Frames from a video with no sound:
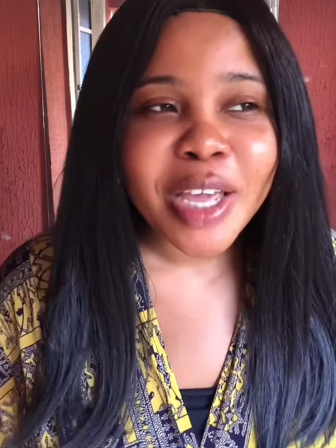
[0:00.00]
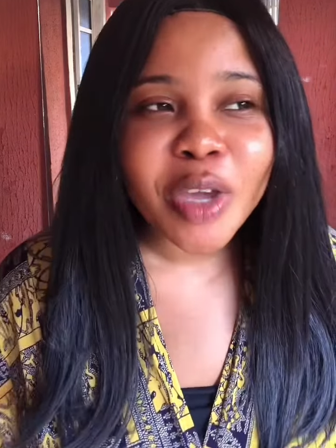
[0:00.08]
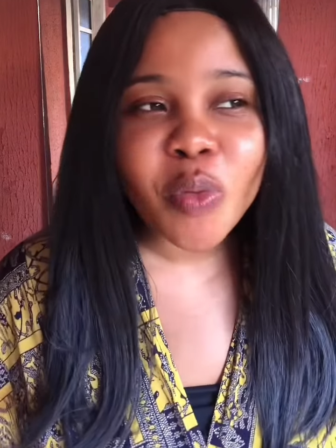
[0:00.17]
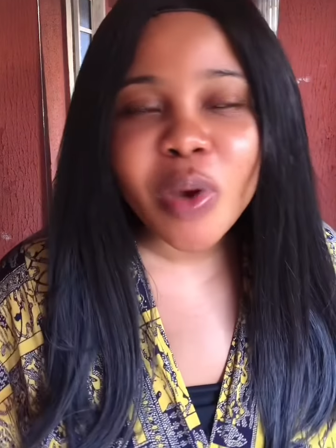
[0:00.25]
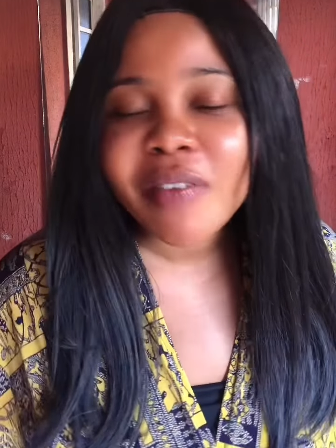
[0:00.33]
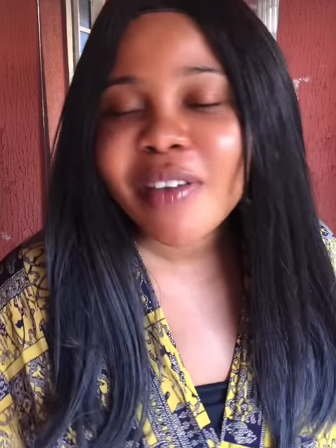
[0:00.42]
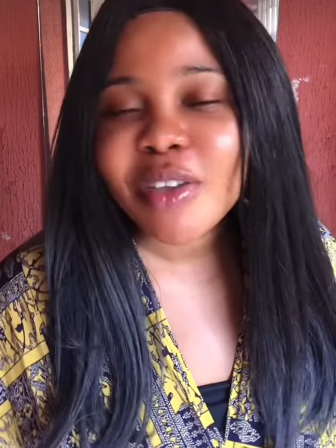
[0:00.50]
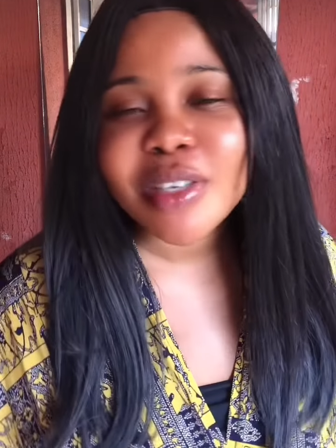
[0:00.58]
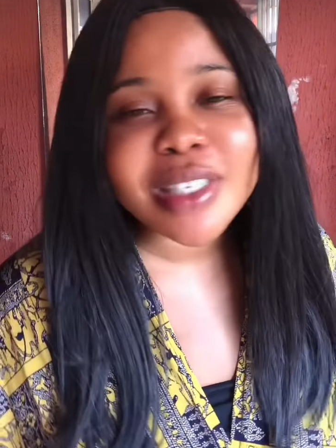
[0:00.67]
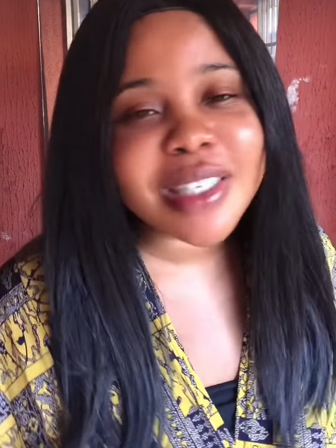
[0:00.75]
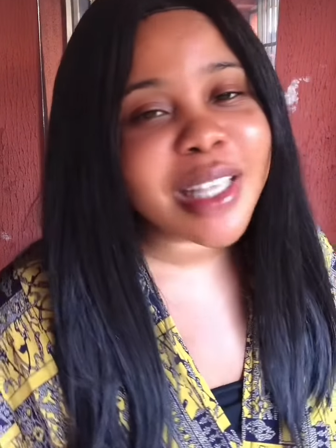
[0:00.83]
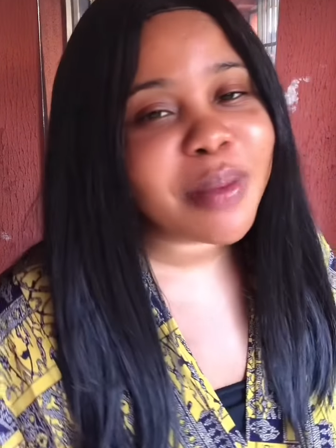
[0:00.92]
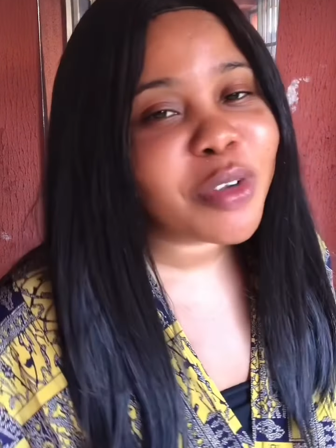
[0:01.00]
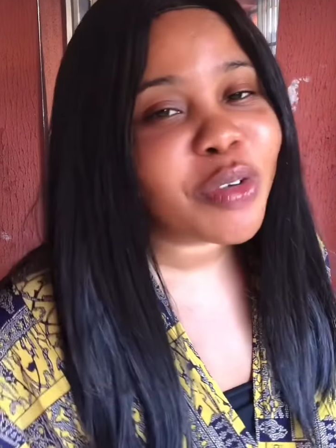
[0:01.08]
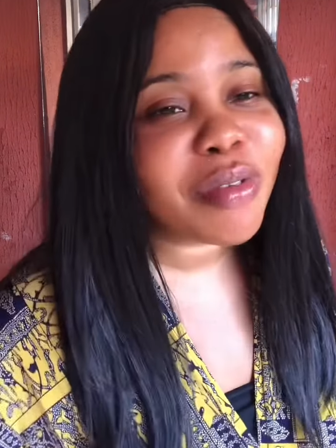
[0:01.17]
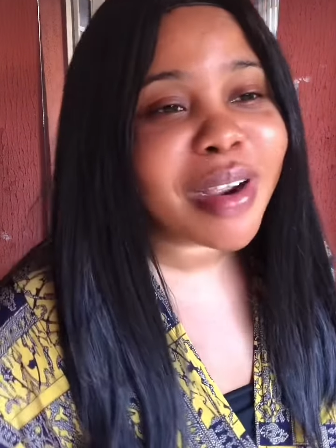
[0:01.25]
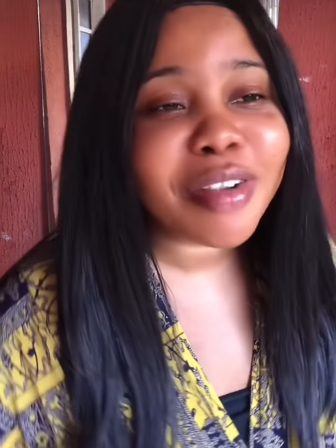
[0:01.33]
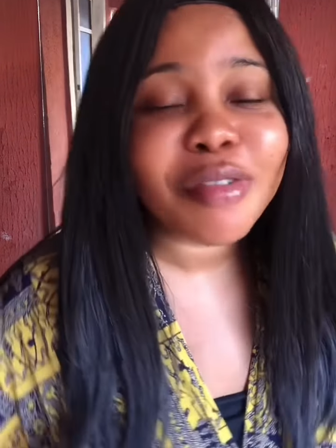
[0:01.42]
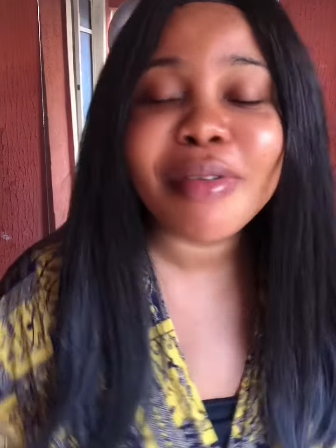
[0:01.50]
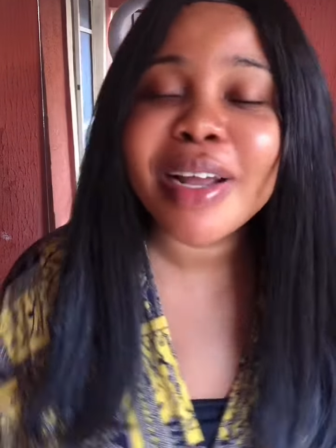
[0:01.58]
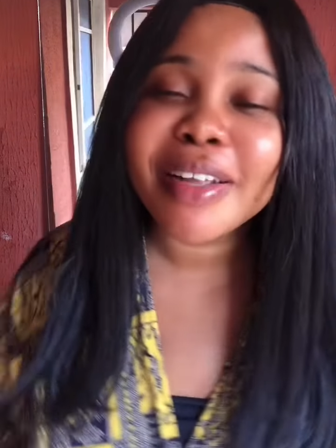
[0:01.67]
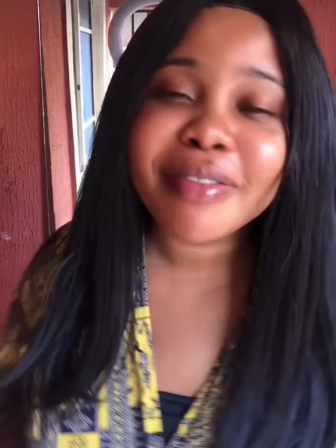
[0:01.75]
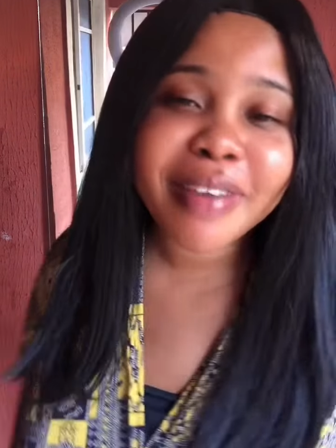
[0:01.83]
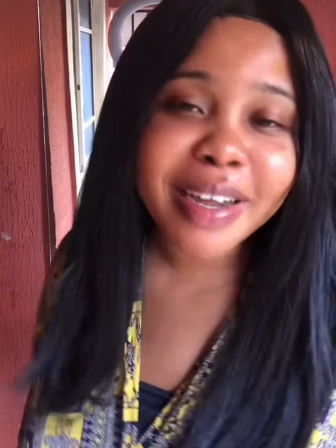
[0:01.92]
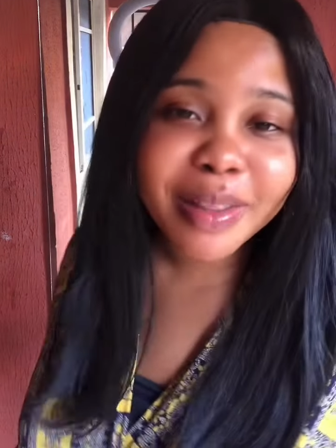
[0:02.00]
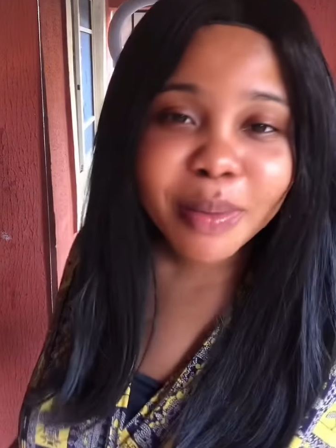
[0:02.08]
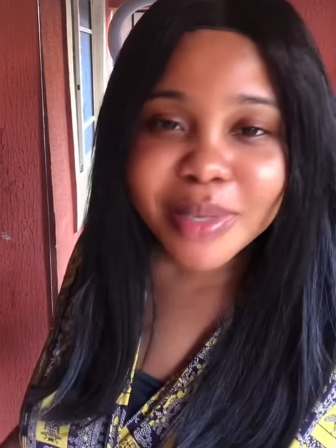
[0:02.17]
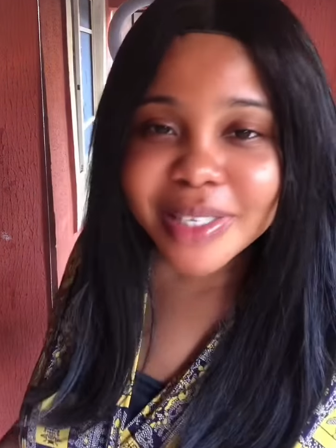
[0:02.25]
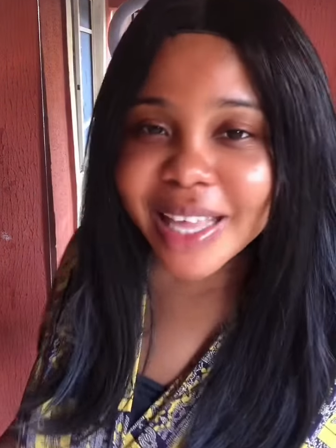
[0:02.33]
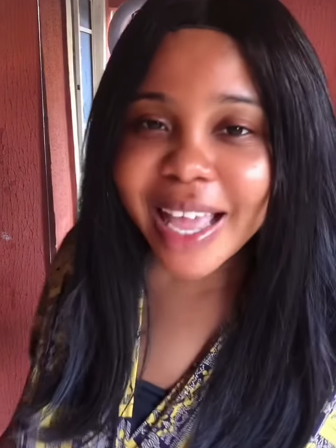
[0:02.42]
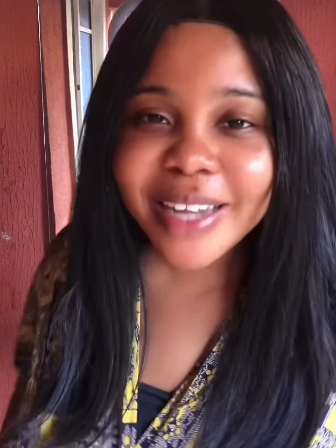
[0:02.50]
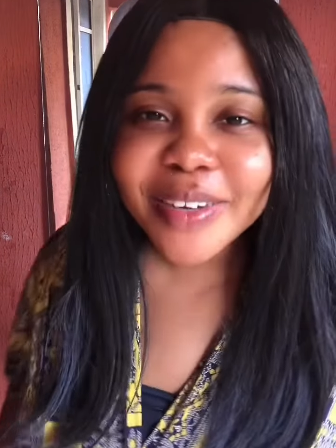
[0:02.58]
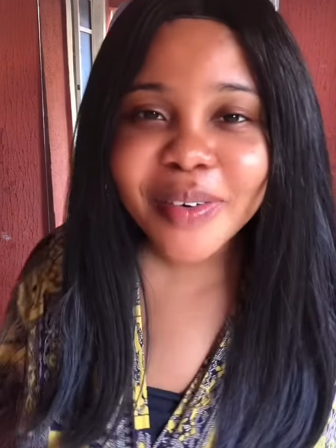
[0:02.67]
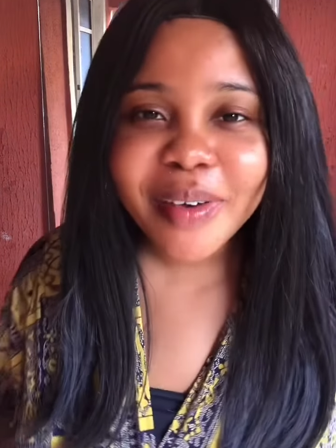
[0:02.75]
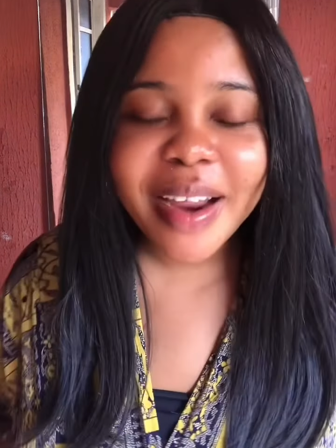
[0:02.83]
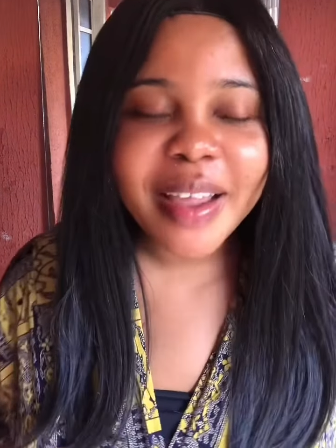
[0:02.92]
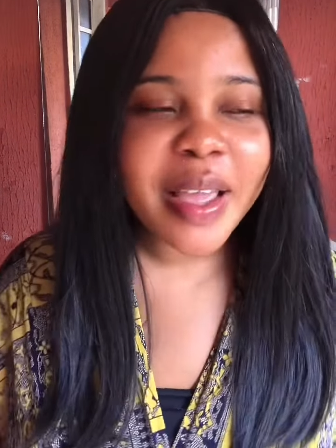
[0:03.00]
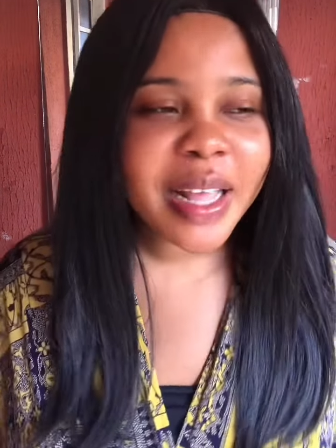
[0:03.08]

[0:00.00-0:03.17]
whenever you see them, you rarely find them sad, all right?